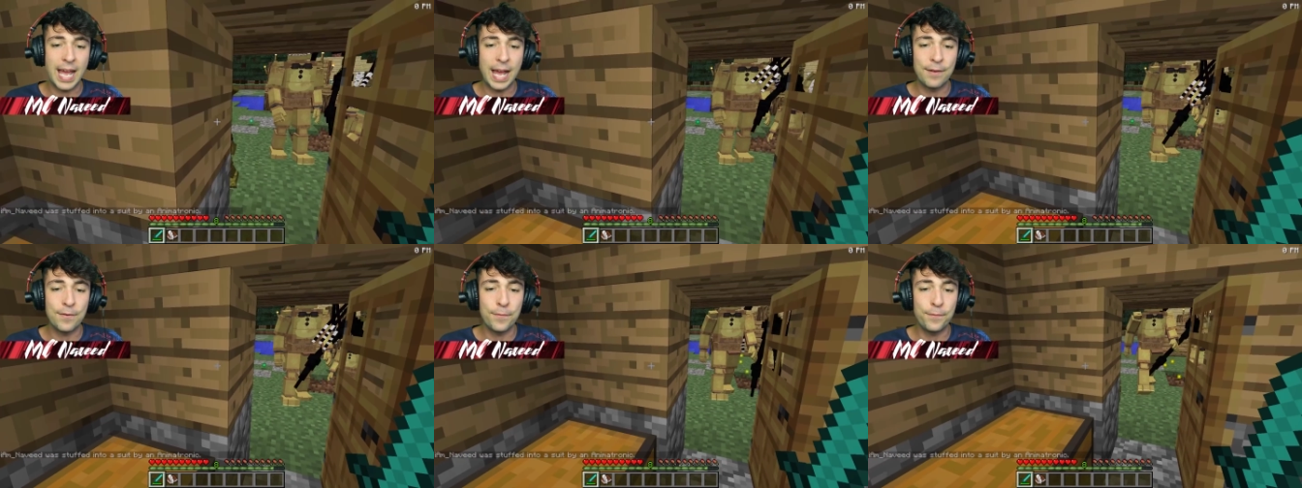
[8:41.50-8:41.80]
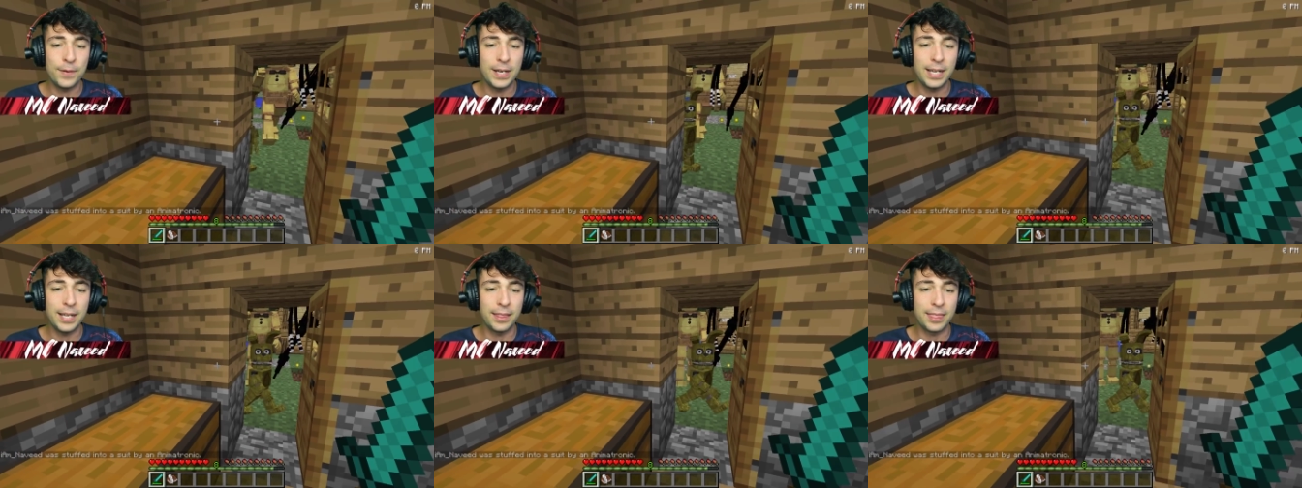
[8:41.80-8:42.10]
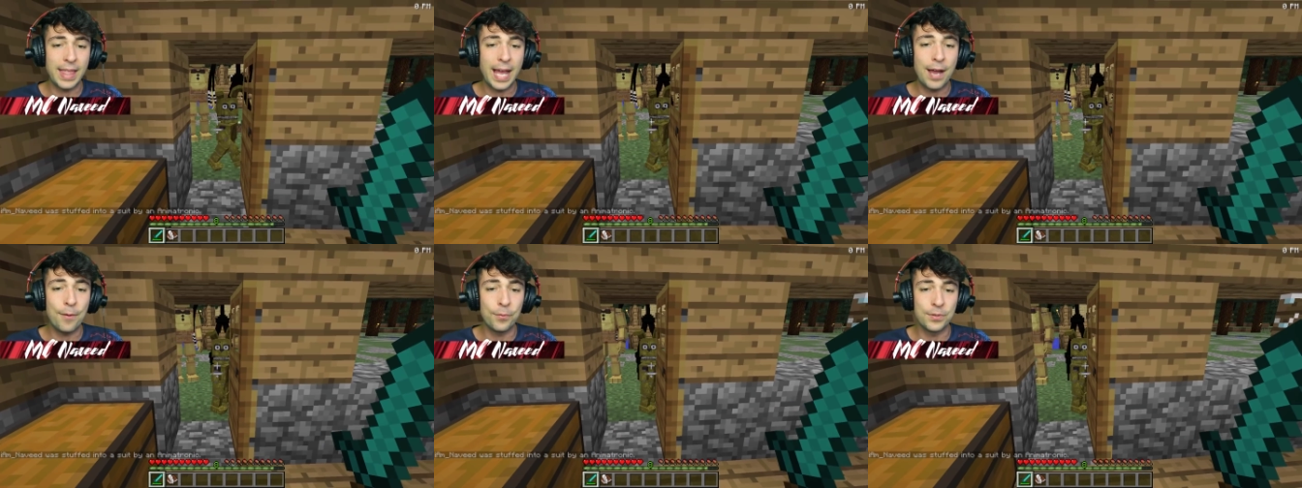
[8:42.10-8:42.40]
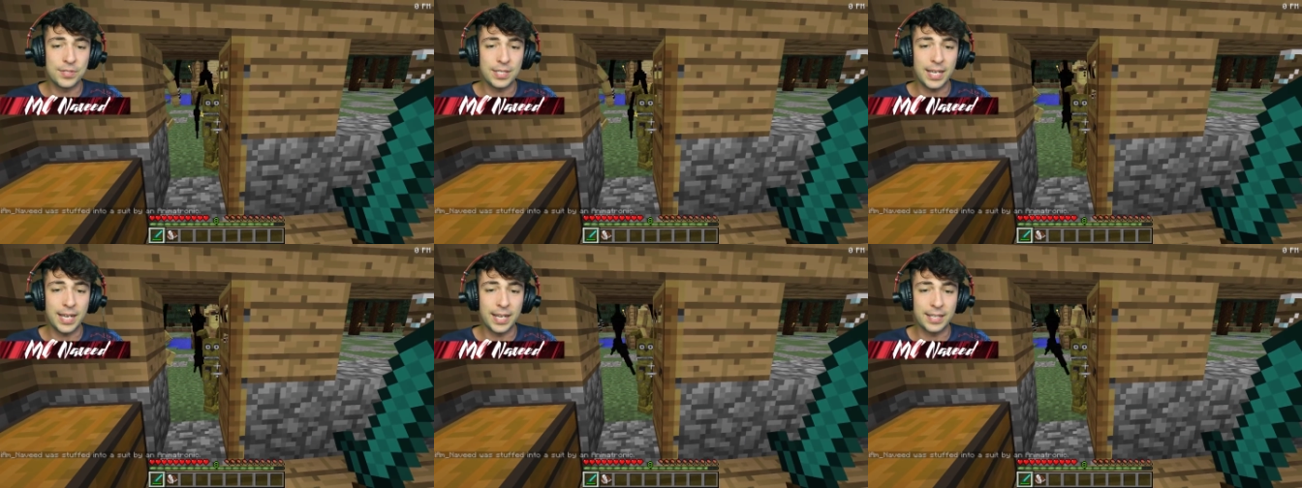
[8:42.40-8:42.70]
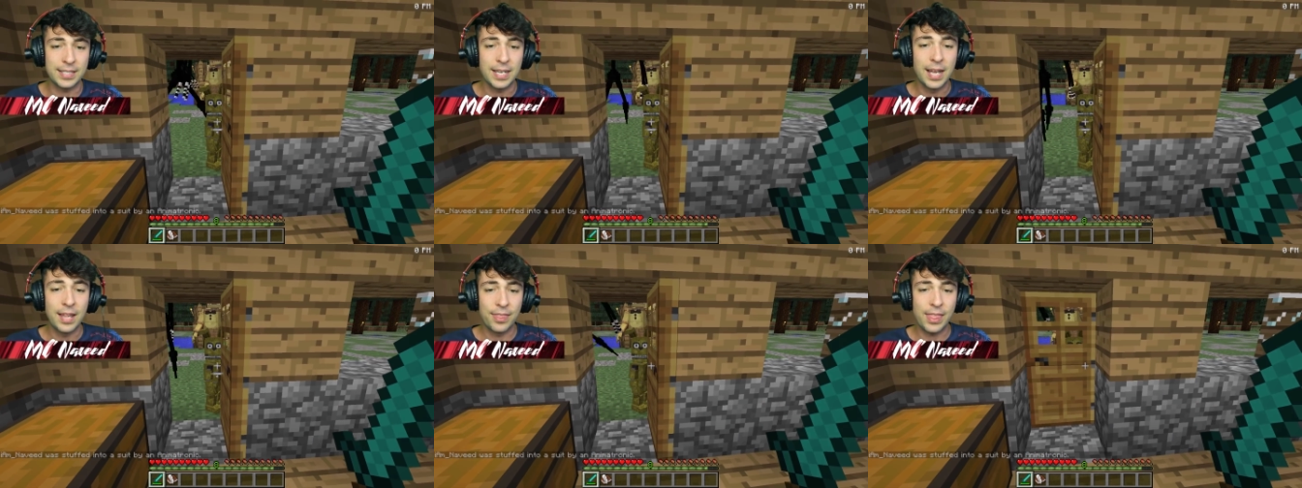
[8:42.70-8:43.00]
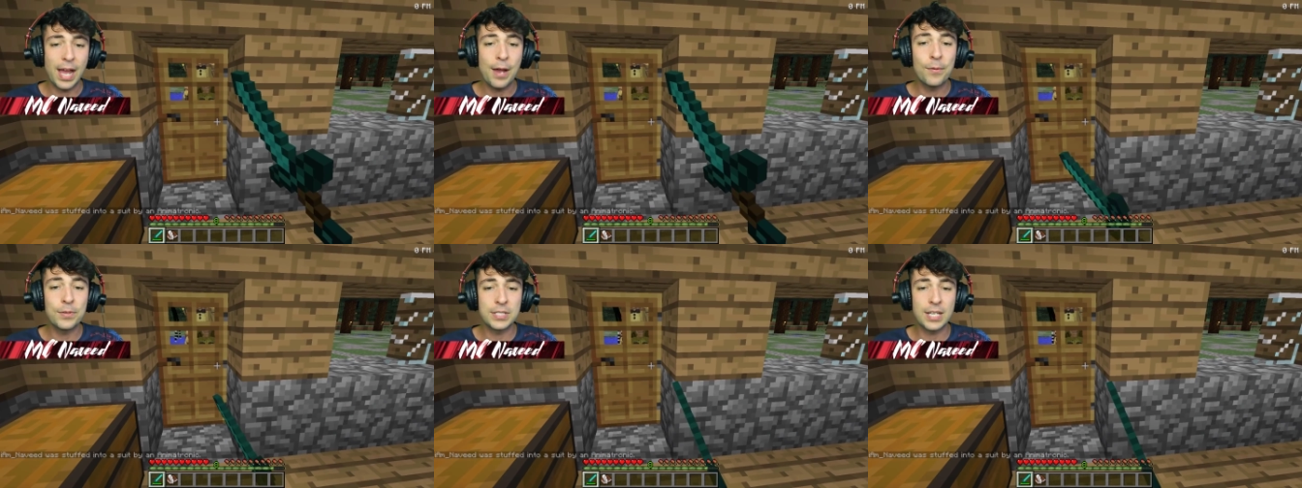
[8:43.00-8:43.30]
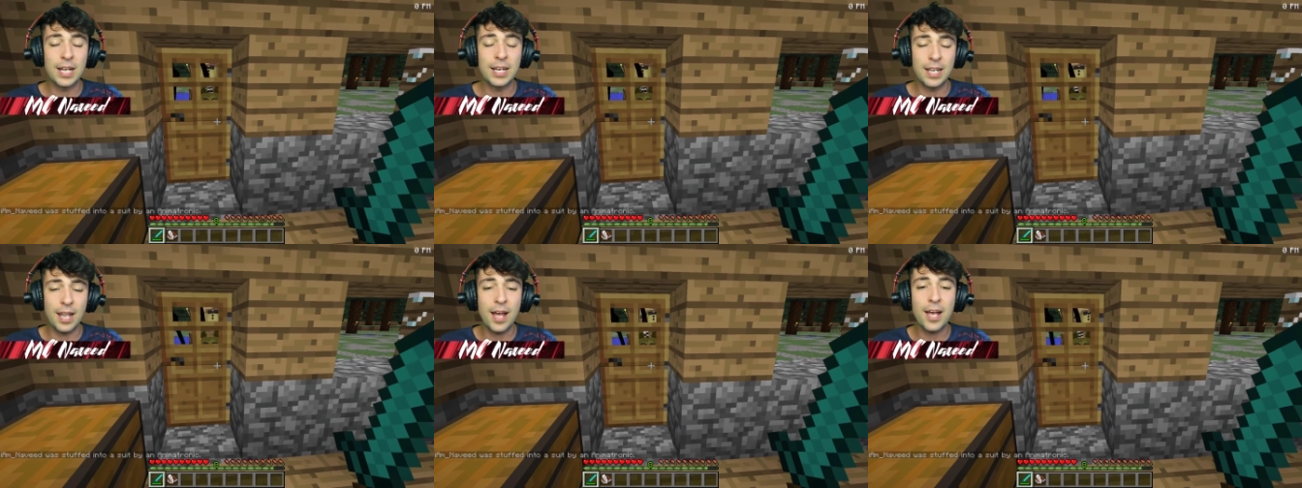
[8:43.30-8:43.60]
I have a feeling that was it. That
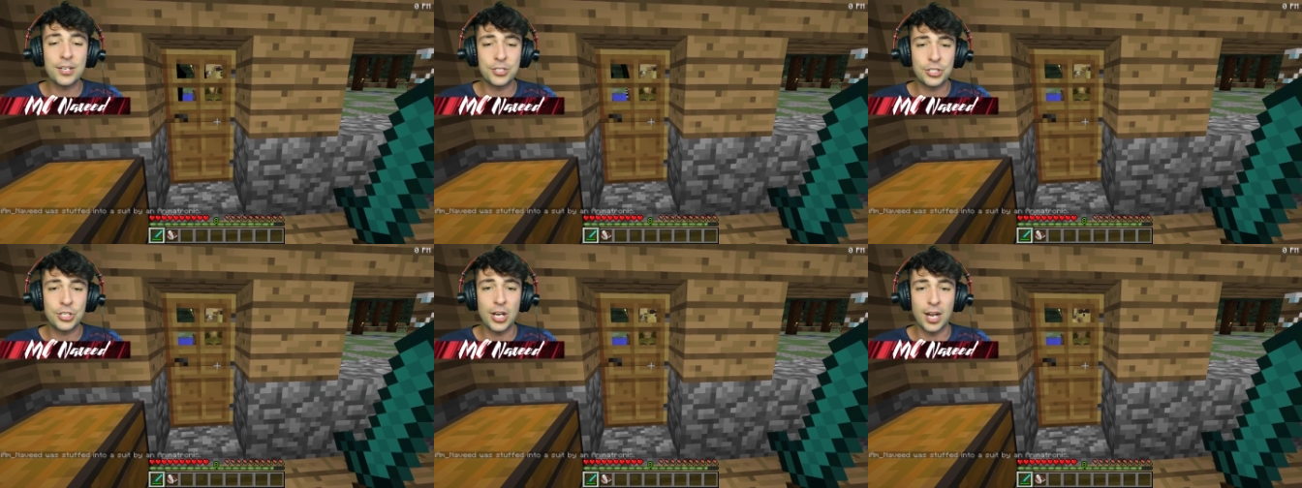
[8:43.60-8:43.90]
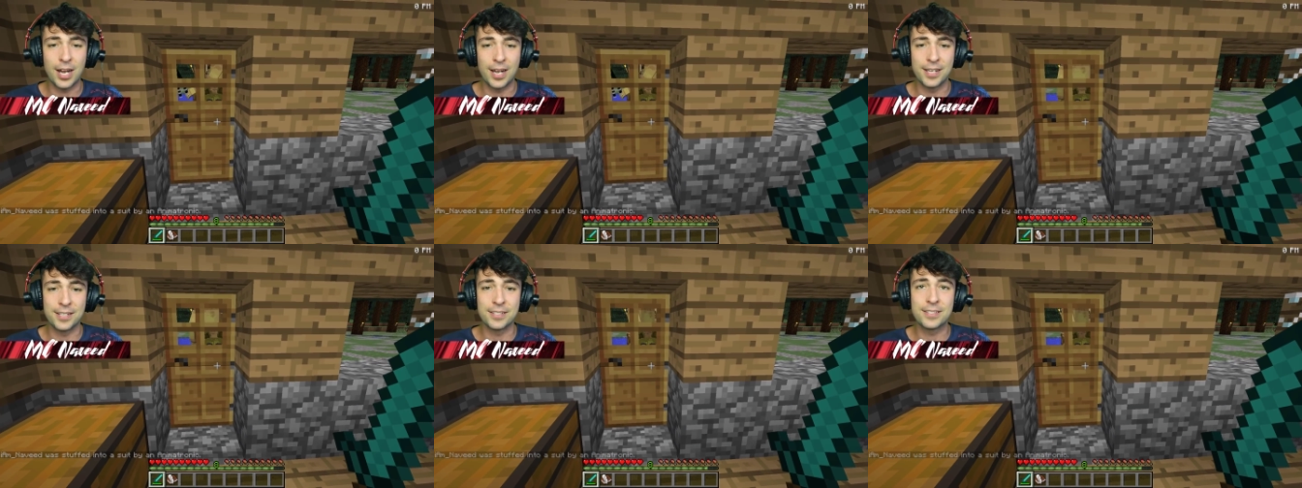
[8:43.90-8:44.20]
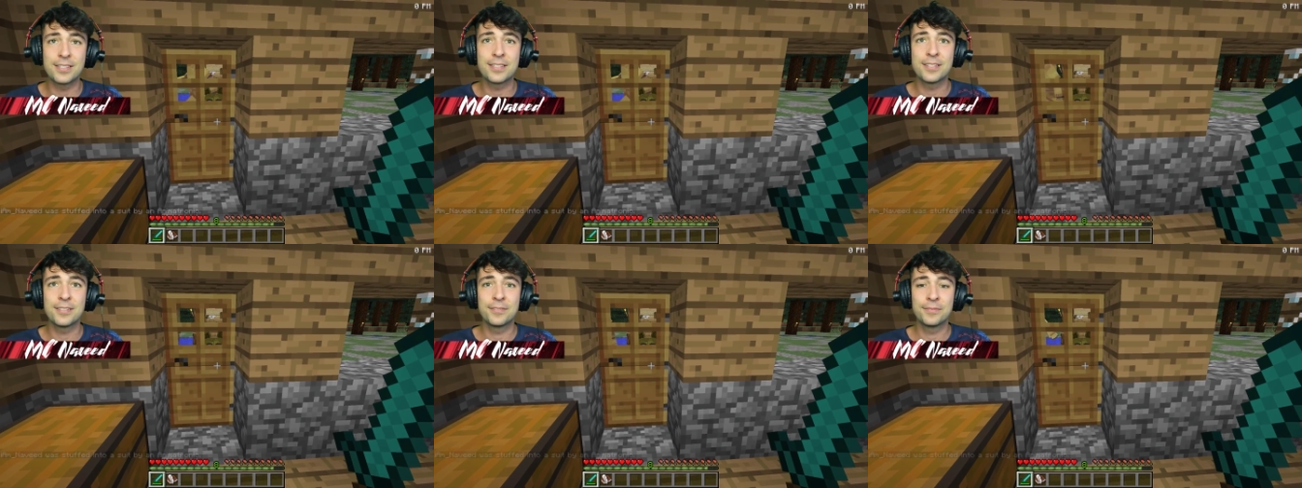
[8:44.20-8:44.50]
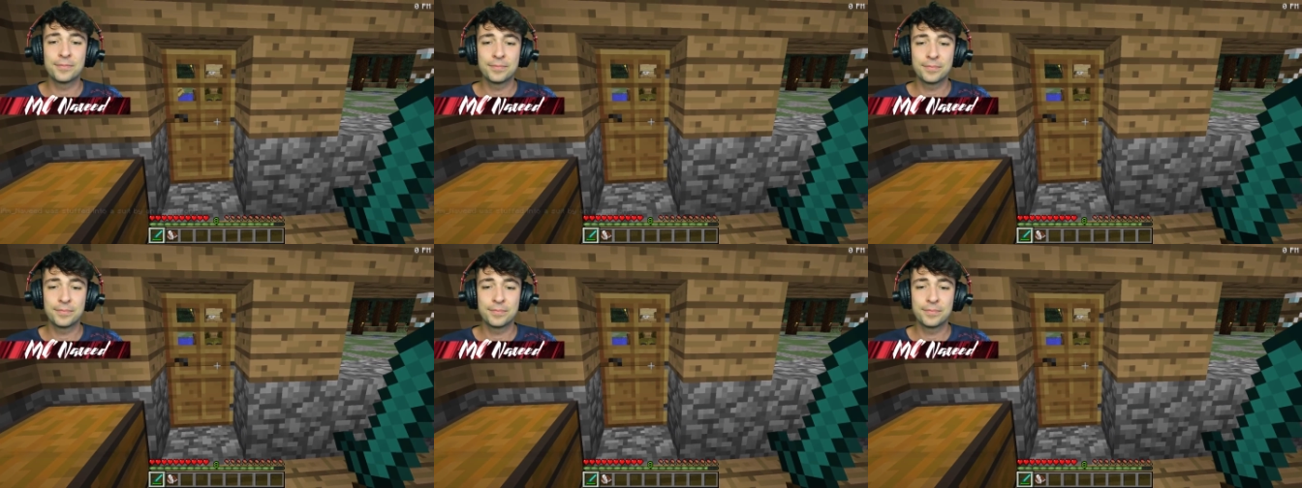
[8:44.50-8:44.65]
was our last chance.